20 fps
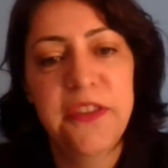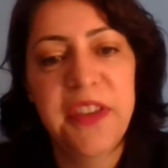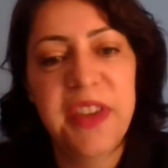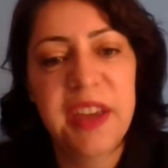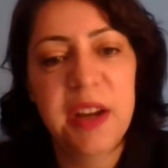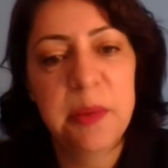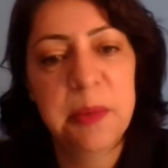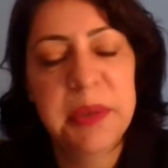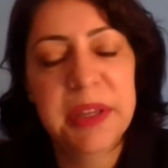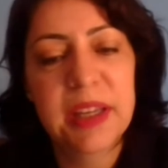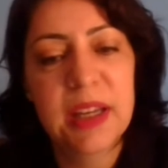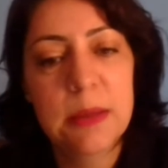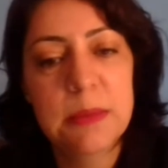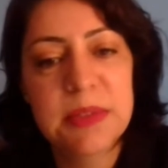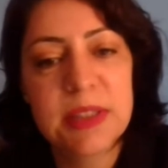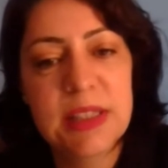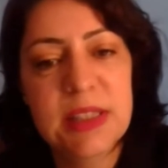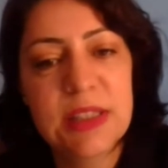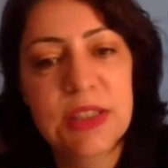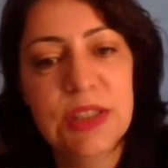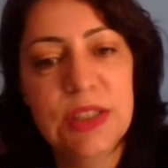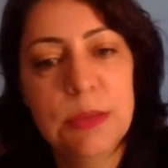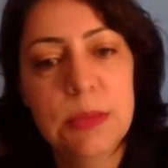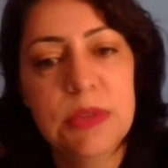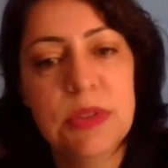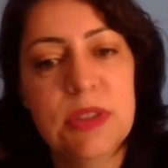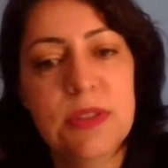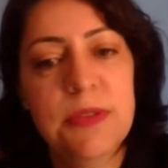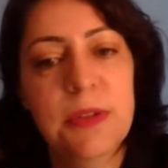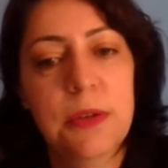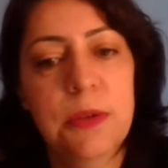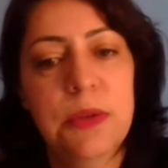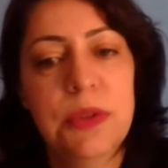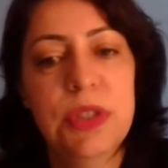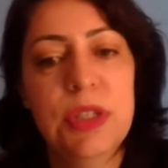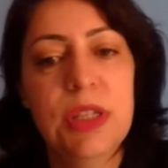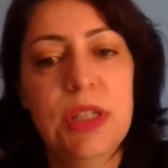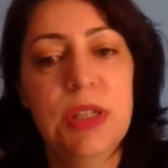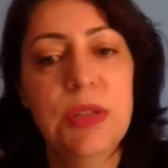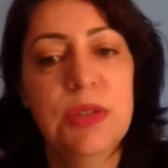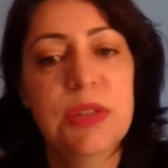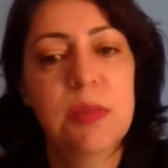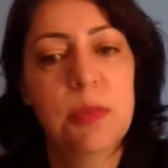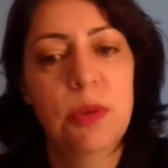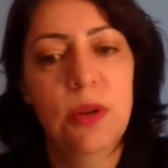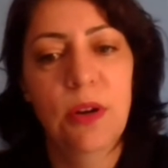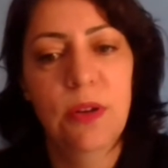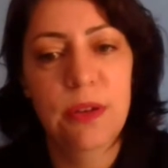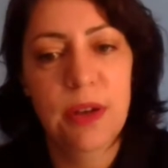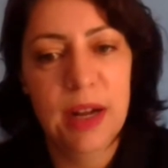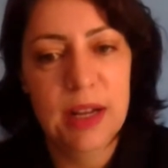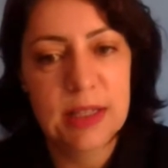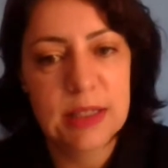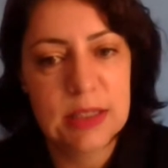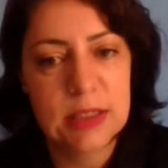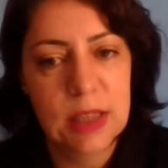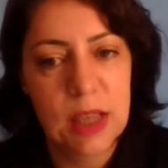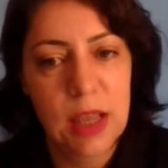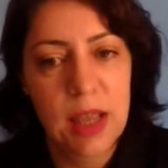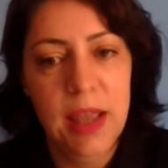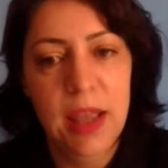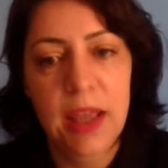Fear becomes a stimulus for continuous progress,